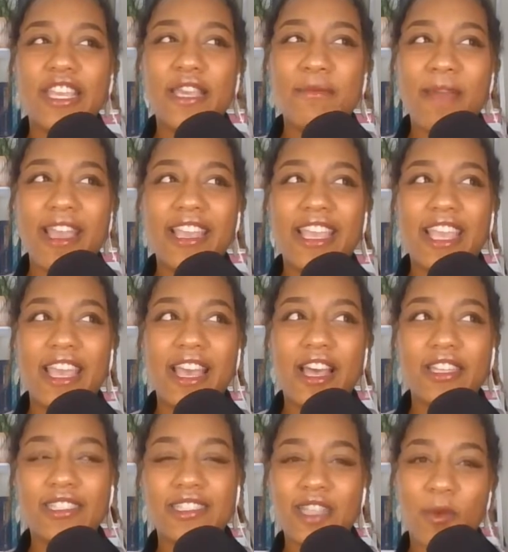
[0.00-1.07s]
he might
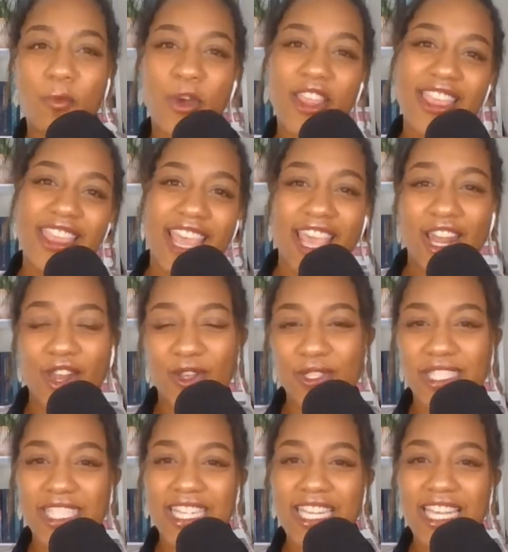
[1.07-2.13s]
get somewhat
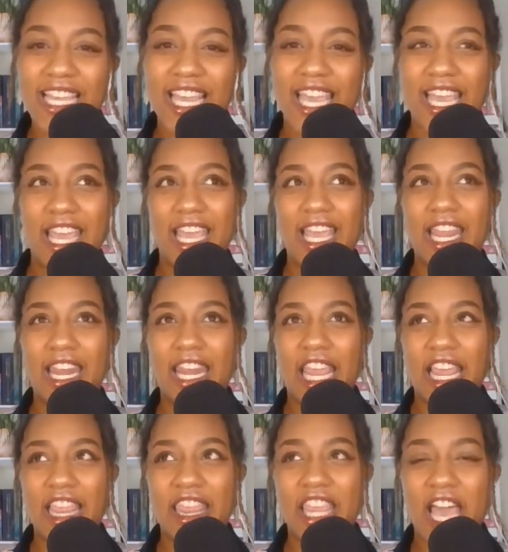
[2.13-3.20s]
Thanos-y in
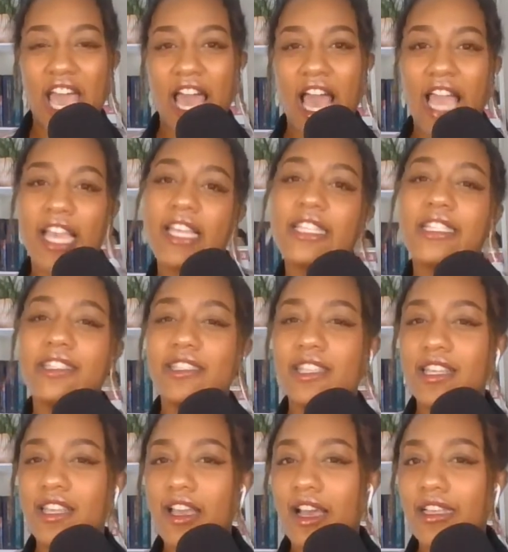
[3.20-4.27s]
that I could
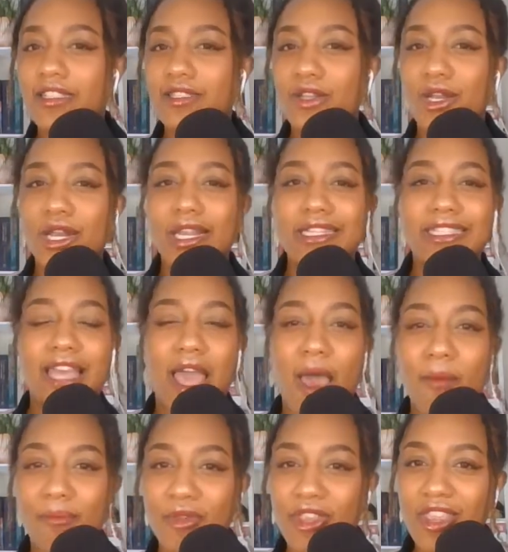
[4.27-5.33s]
see us starting to
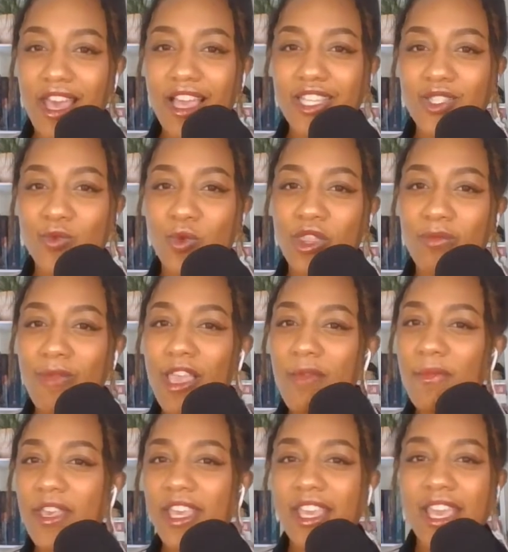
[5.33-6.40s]
empathize with
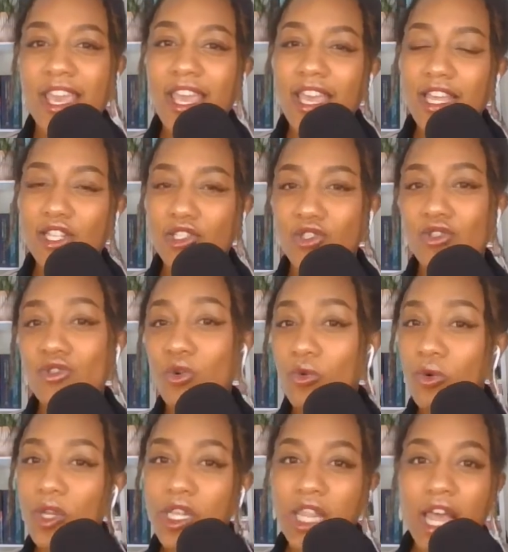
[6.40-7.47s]
maybe his
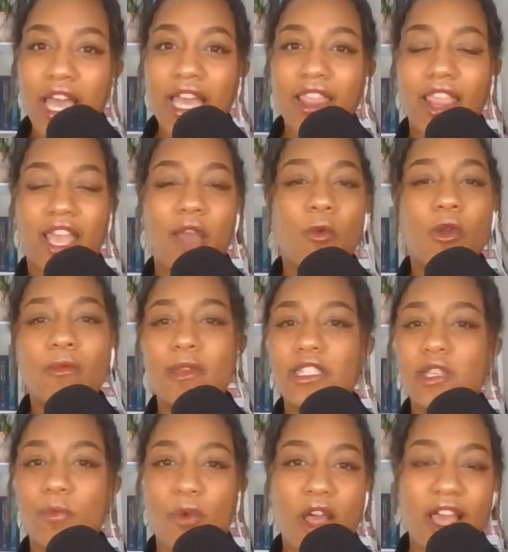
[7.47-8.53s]
storyline. Like, I wouldn't be
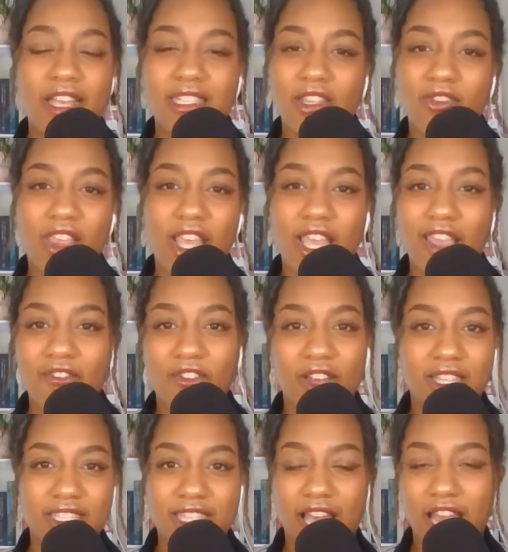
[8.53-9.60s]
surprised if they give
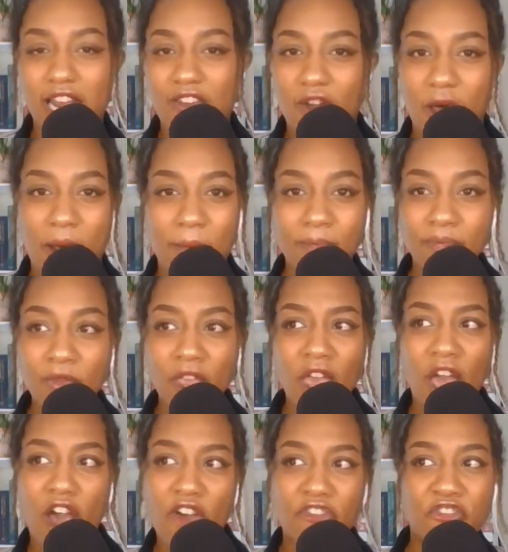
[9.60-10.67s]
us kind of
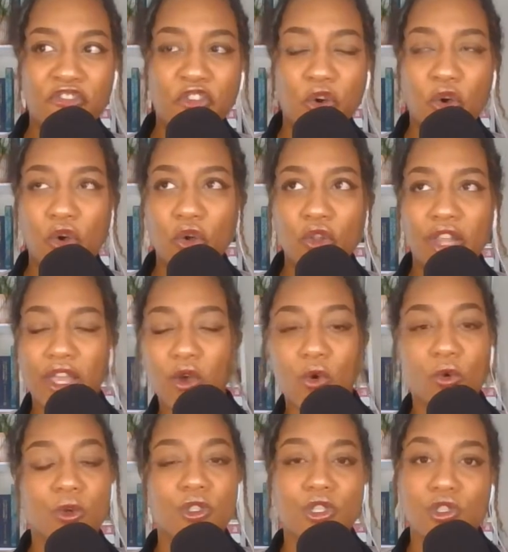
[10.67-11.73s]
a full, like,
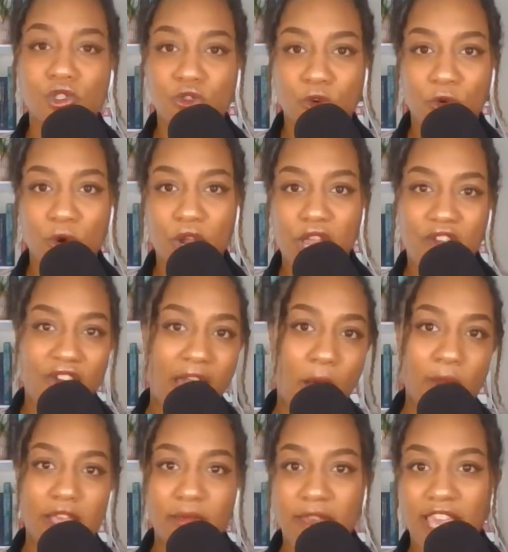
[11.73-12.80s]
origin story of how
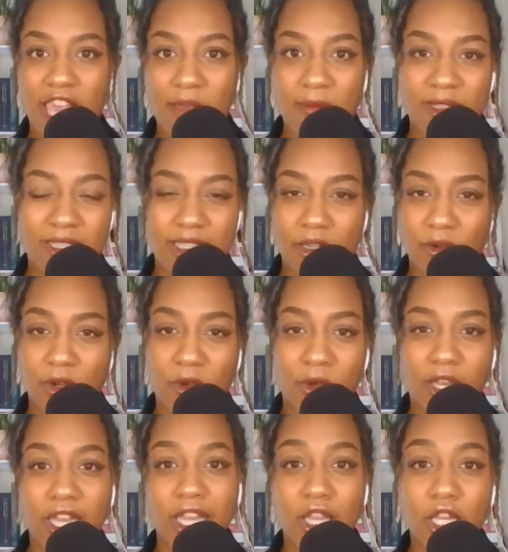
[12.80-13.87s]
he became a serial
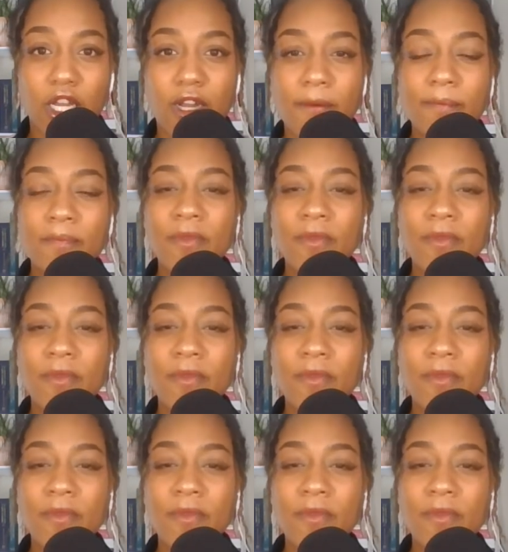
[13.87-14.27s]
killer.